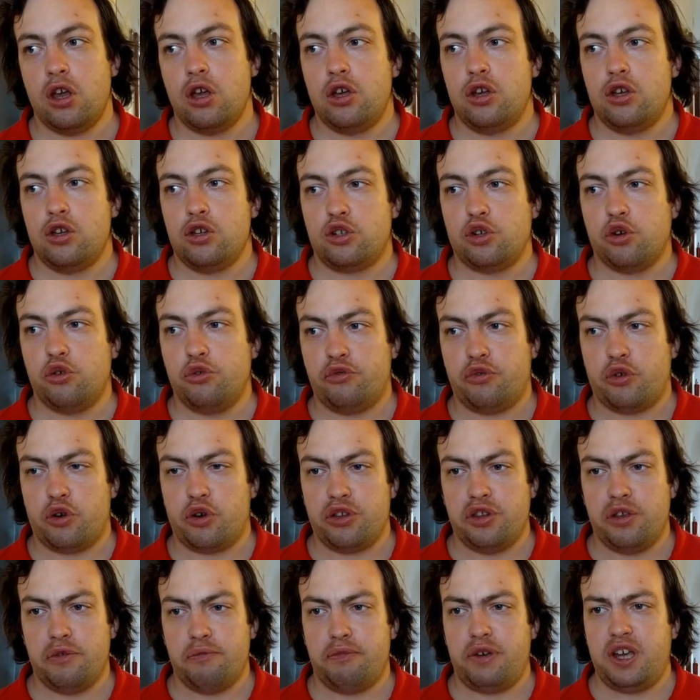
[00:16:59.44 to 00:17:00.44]
So for
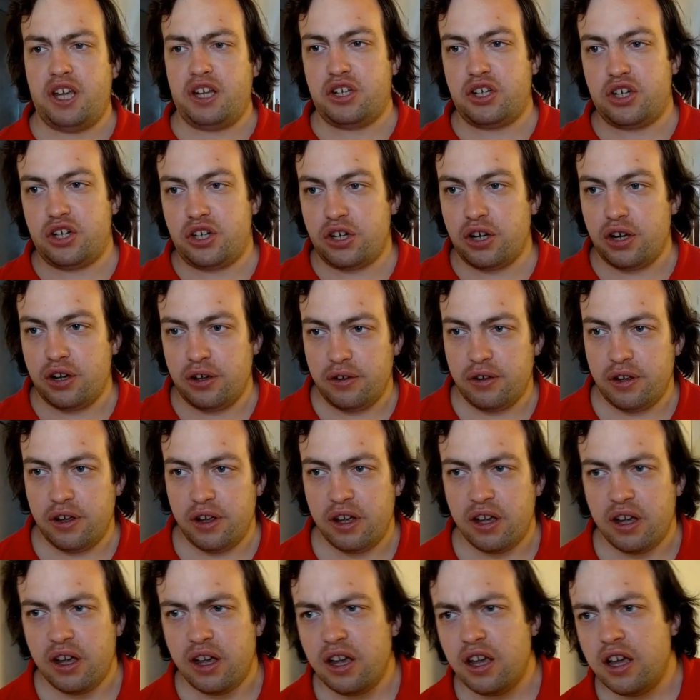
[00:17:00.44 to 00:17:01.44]
the pitch,
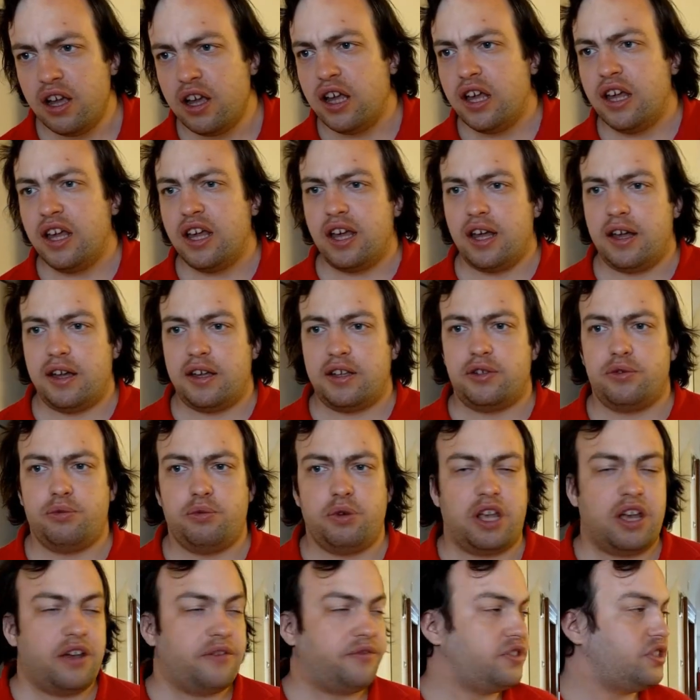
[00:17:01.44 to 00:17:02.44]
as we
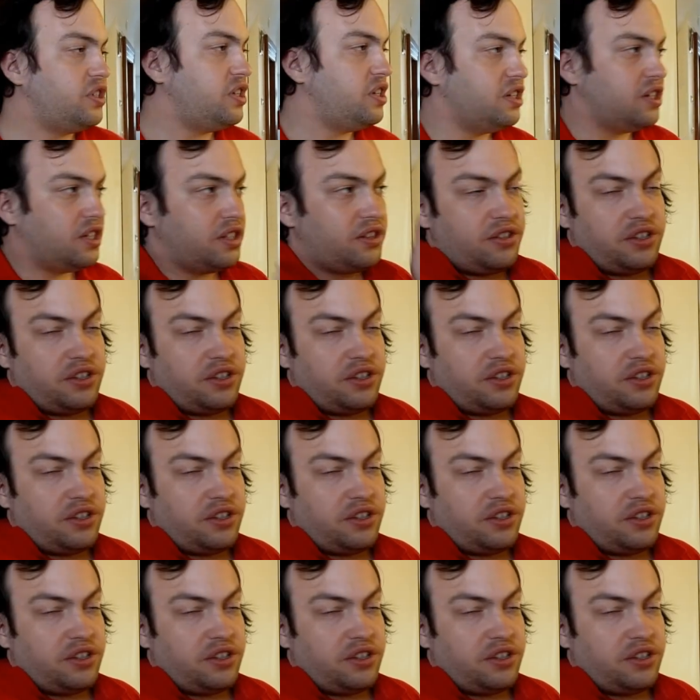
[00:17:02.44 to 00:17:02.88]
have seen in the